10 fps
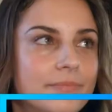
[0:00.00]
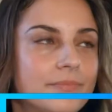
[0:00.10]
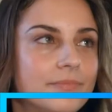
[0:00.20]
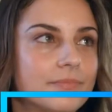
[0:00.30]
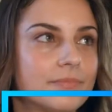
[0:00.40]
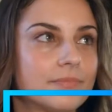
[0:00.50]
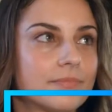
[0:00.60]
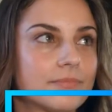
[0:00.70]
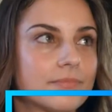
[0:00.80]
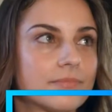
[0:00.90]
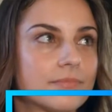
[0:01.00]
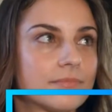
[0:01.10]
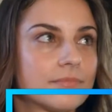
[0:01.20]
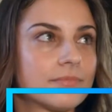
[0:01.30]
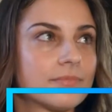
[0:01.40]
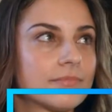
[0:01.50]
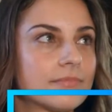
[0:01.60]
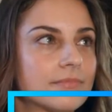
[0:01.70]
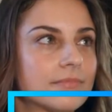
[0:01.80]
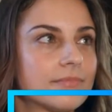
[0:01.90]

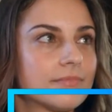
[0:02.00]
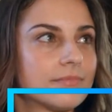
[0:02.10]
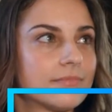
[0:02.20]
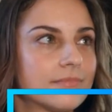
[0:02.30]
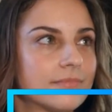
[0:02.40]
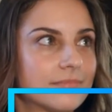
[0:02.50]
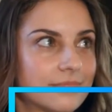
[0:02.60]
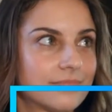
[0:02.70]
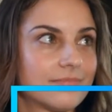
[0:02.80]
The person shown says nothing.